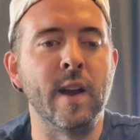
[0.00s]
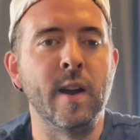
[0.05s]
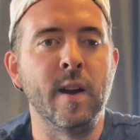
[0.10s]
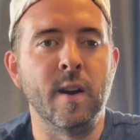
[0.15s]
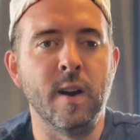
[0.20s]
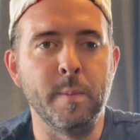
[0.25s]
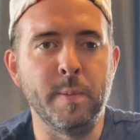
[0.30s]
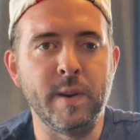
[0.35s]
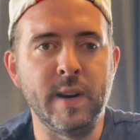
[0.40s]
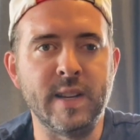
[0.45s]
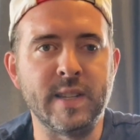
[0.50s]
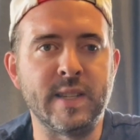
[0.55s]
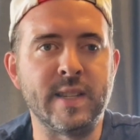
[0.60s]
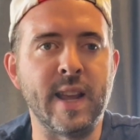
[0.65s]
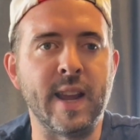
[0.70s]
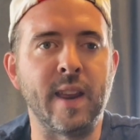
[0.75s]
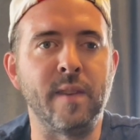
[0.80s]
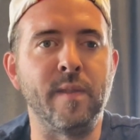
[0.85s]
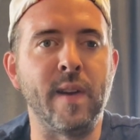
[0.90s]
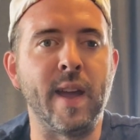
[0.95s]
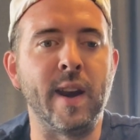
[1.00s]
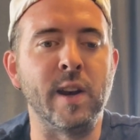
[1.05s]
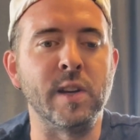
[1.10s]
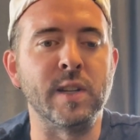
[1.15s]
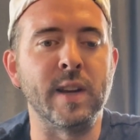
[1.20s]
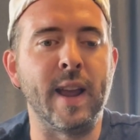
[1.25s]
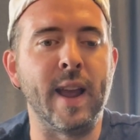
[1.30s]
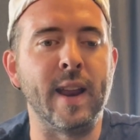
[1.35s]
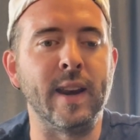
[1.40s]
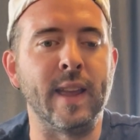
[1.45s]
Herbert needs to take
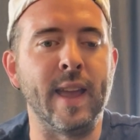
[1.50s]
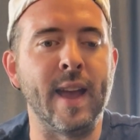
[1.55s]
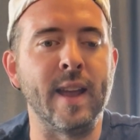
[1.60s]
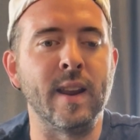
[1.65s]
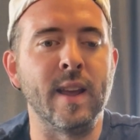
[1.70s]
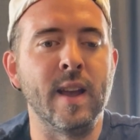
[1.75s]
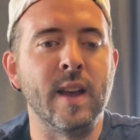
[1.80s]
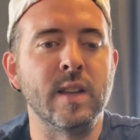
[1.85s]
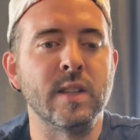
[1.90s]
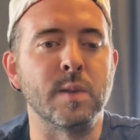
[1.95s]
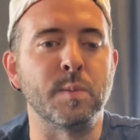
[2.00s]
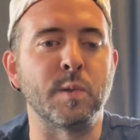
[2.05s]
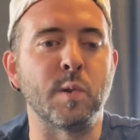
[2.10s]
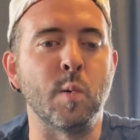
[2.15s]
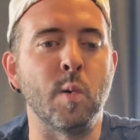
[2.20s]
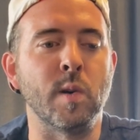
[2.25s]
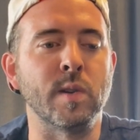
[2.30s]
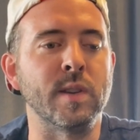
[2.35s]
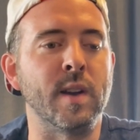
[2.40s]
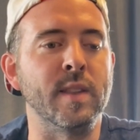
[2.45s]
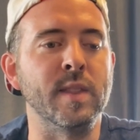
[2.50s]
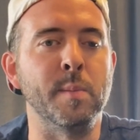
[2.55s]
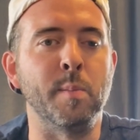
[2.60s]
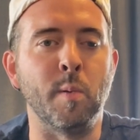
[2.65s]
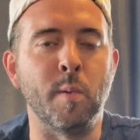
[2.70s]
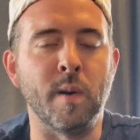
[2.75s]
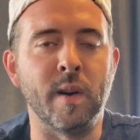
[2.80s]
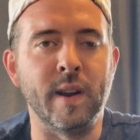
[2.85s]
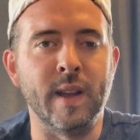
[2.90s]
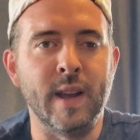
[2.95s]
advantage and get some scores on the
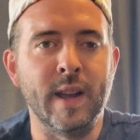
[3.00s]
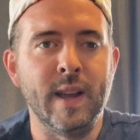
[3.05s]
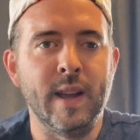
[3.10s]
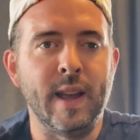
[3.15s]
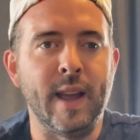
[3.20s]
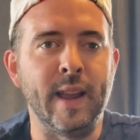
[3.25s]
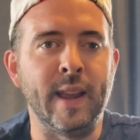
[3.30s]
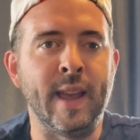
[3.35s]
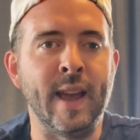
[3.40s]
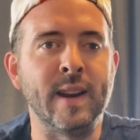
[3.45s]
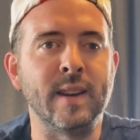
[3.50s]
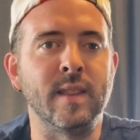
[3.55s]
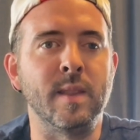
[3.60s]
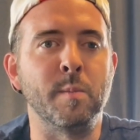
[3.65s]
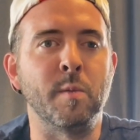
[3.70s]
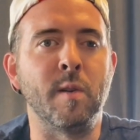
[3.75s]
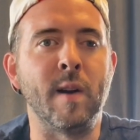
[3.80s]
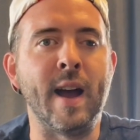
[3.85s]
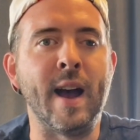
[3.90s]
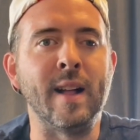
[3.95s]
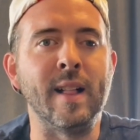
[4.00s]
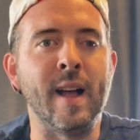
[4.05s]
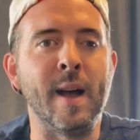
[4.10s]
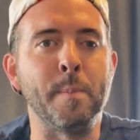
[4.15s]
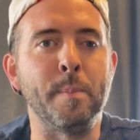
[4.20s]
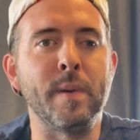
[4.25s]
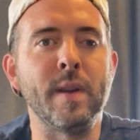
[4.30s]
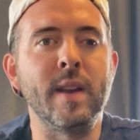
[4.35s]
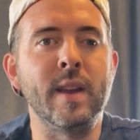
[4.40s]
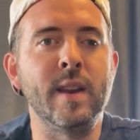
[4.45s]
board and get the morale
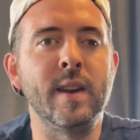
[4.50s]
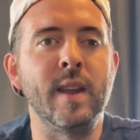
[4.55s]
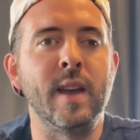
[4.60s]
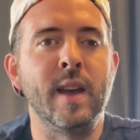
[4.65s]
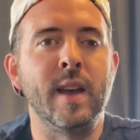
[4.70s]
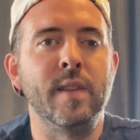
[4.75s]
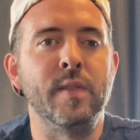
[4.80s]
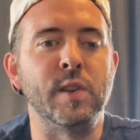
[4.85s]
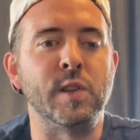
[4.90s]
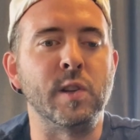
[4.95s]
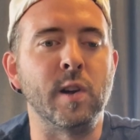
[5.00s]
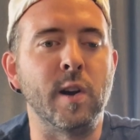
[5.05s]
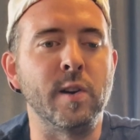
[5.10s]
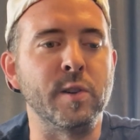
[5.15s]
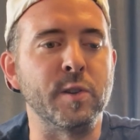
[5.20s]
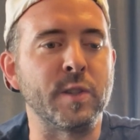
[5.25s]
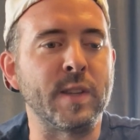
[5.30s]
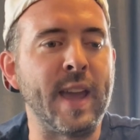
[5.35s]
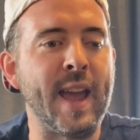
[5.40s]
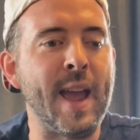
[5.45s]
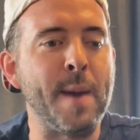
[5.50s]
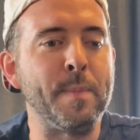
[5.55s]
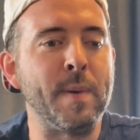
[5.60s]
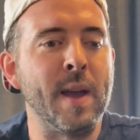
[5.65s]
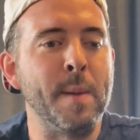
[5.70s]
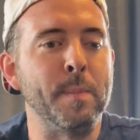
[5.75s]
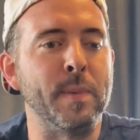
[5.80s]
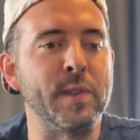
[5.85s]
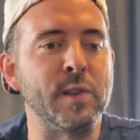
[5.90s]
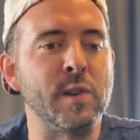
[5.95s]
up in the Chargers camp.
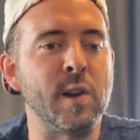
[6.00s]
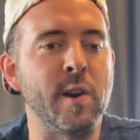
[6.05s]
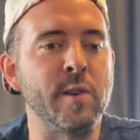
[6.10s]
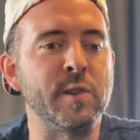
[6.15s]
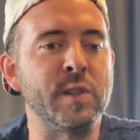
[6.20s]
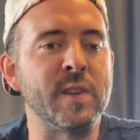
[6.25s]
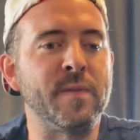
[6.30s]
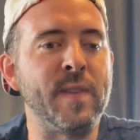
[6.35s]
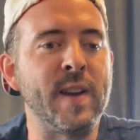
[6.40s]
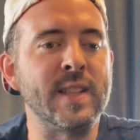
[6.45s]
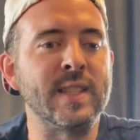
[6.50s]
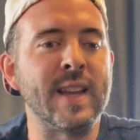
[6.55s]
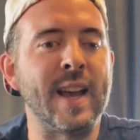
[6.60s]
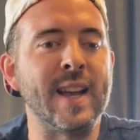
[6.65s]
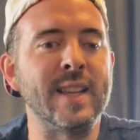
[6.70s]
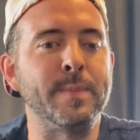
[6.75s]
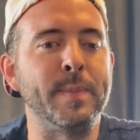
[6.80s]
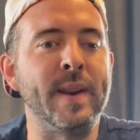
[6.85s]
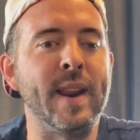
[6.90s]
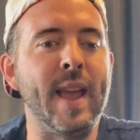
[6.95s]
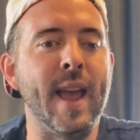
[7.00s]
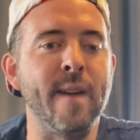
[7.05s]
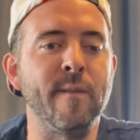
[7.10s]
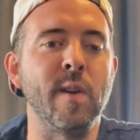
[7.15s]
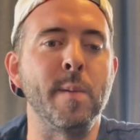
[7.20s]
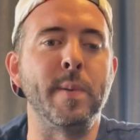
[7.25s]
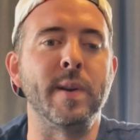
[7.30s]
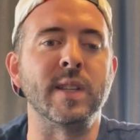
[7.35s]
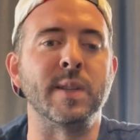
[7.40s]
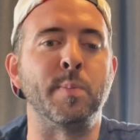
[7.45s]
But the Chargers defense has been
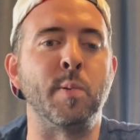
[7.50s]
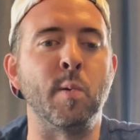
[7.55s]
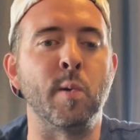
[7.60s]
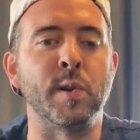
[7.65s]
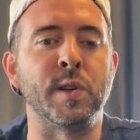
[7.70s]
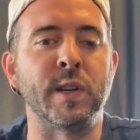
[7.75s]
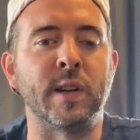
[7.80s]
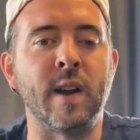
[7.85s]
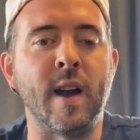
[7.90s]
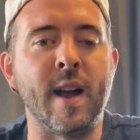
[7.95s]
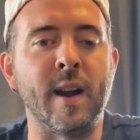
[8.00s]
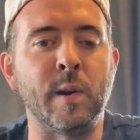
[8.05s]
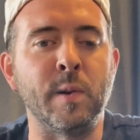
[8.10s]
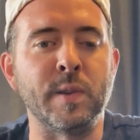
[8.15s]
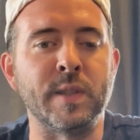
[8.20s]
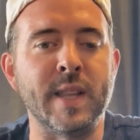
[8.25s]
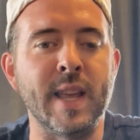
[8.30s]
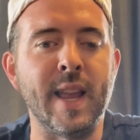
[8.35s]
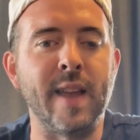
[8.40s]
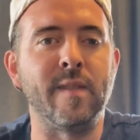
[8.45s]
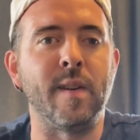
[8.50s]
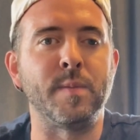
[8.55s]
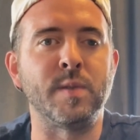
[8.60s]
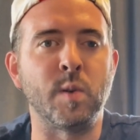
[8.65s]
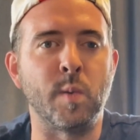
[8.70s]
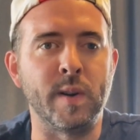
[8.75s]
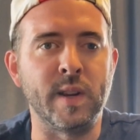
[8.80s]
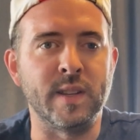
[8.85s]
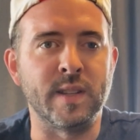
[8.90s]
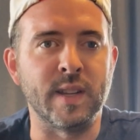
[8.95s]
every bit as poor as Chicago's. They give up
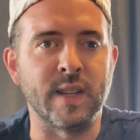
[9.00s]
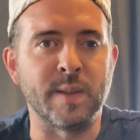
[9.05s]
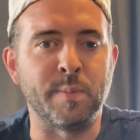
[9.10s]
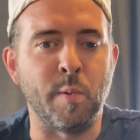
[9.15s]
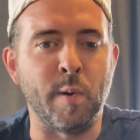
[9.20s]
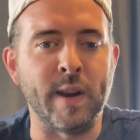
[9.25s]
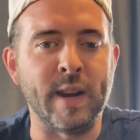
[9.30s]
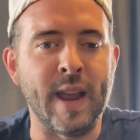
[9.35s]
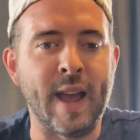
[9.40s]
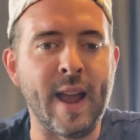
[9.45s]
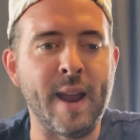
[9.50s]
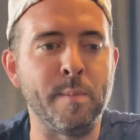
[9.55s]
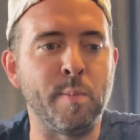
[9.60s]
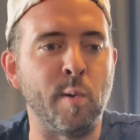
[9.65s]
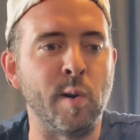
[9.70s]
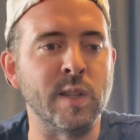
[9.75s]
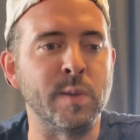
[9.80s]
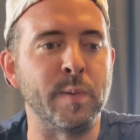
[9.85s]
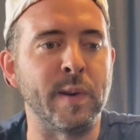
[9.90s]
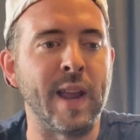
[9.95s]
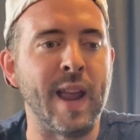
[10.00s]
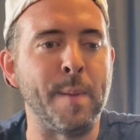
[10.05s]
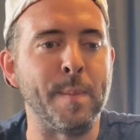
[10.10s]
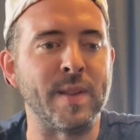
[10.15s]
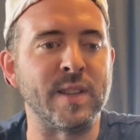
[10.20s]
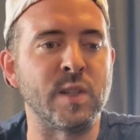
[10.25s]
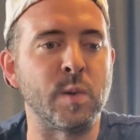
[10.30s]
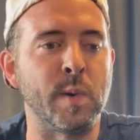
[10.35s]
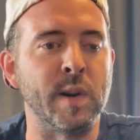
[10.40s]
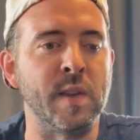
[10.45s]
26.9 points per game.
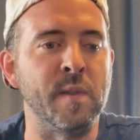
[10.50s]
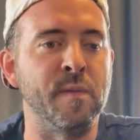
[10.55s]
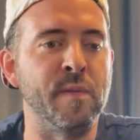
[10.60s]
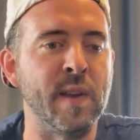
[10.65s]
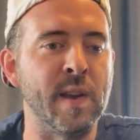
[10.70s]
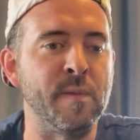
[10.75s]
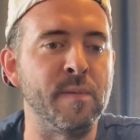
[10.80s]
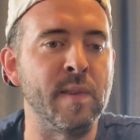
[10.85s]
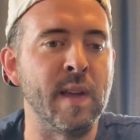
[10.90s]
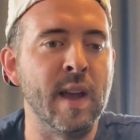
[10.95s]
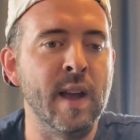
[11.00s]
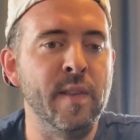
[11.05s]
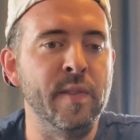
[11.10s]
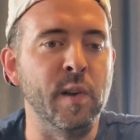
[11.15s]
That's 25th.